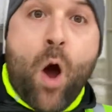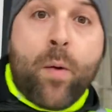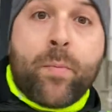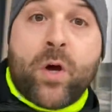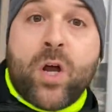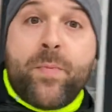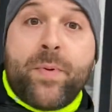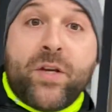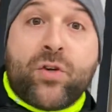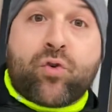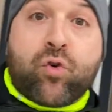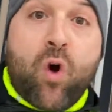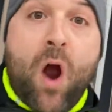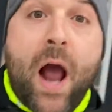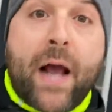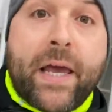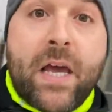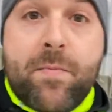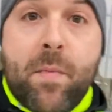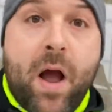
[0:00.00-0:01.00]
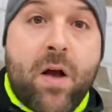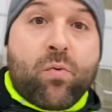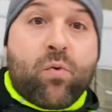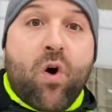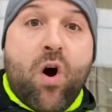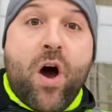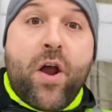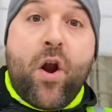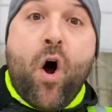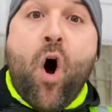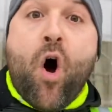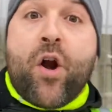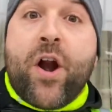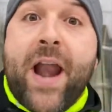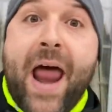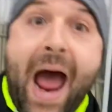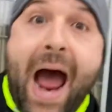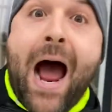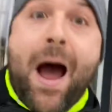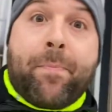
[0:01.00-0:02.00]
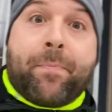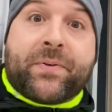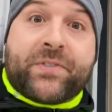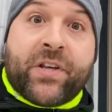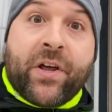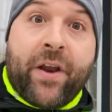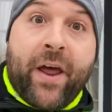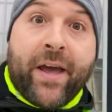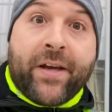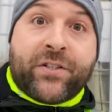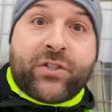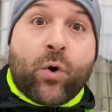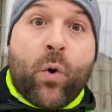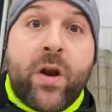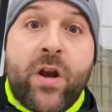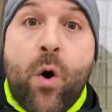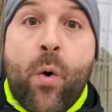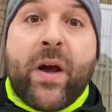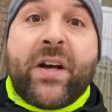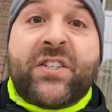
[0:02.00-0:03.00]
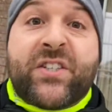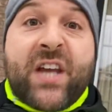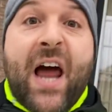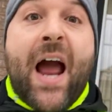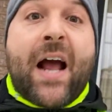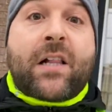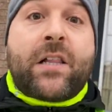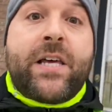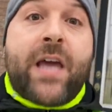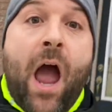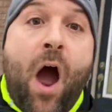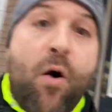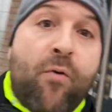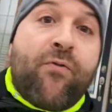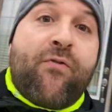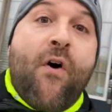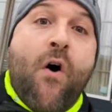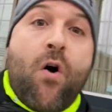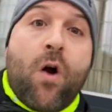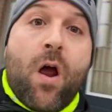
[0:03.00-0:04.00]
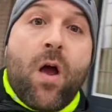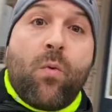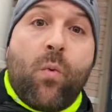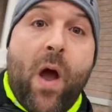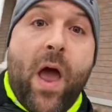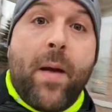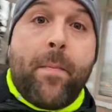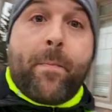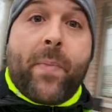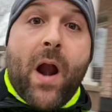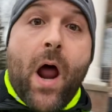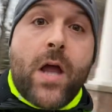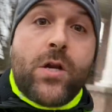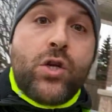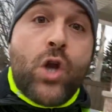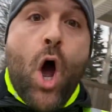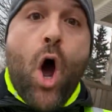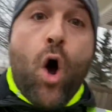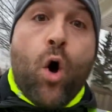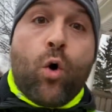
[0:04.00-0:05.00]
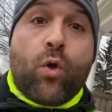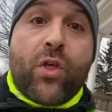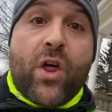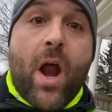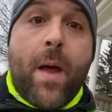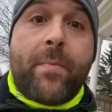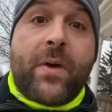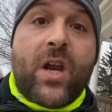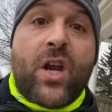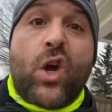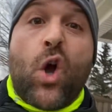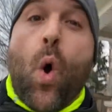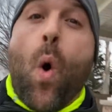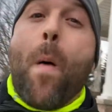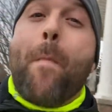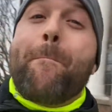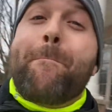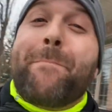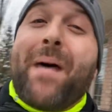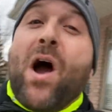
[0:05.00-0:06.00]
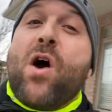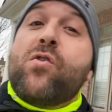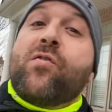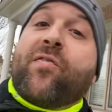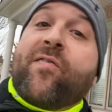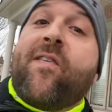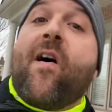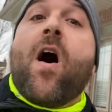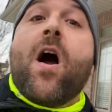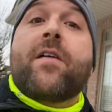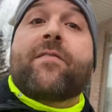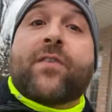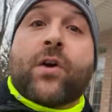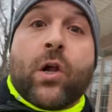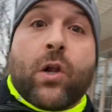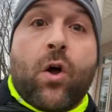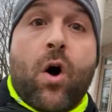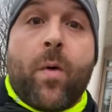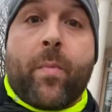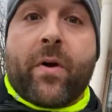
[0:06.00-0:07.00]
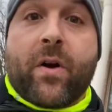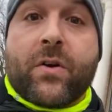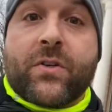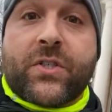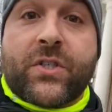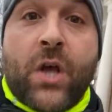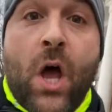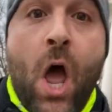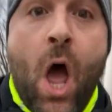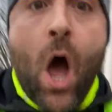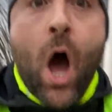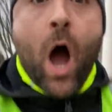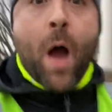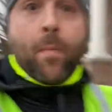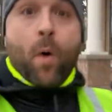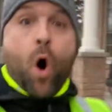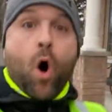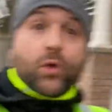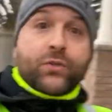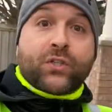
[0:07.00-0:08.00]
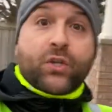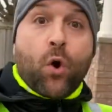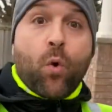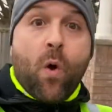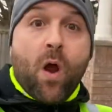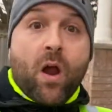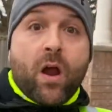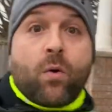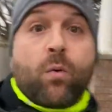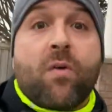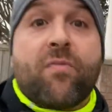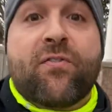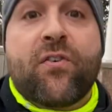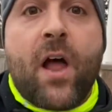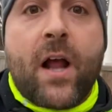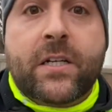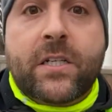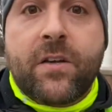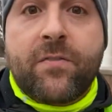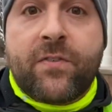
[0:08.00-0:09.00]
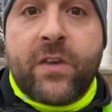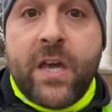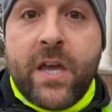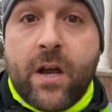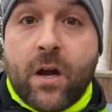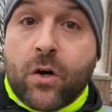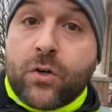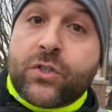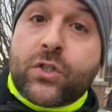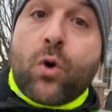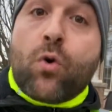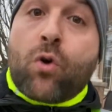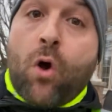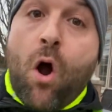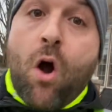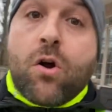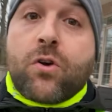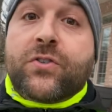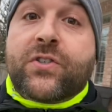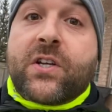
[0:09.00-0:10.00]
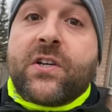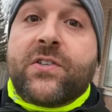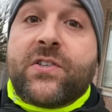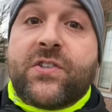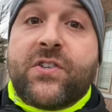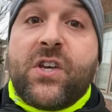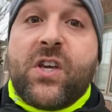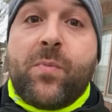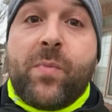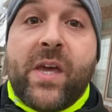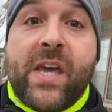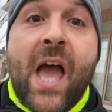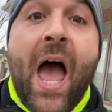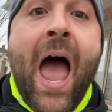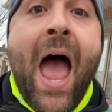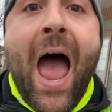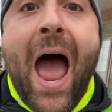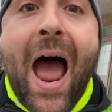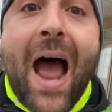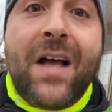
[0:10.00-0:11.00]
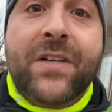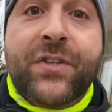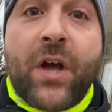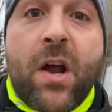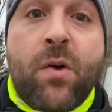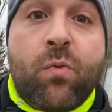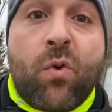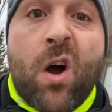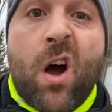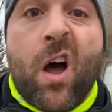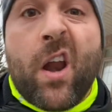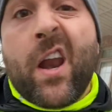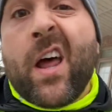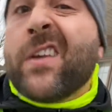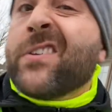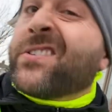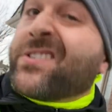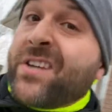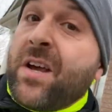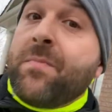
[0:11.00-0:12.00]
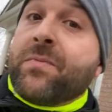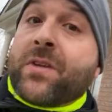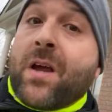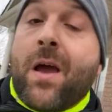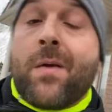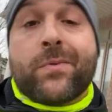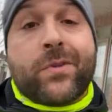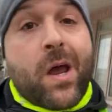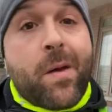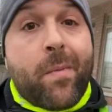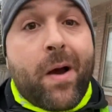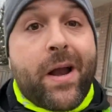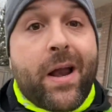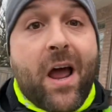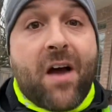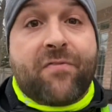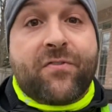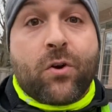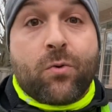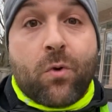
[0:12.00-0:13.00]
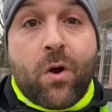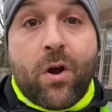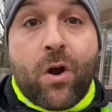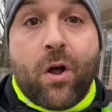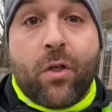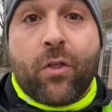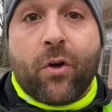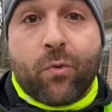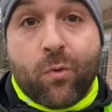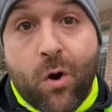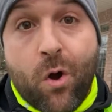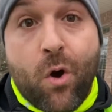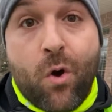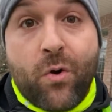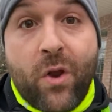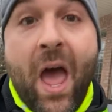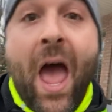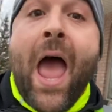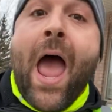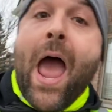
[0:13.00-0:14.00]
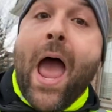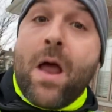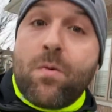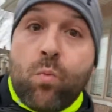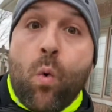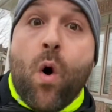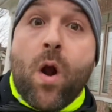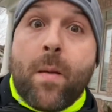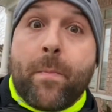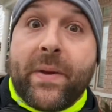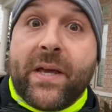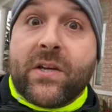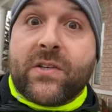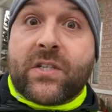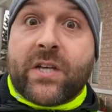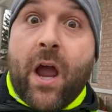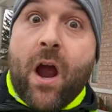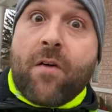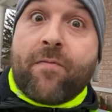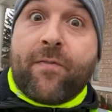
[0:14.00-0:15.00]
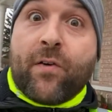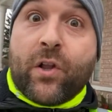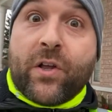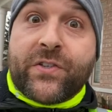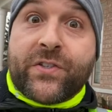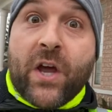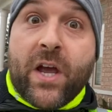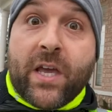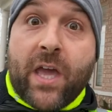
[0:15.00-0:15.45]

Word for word: I'm going to be tracking my run on an app today so I know exactly how far I went, but I know that I'm going to go about five kilometers. I'm also wearing reflective gear so cars can see me as I run, as sometimes I might have to run on the road and want to be as careful as I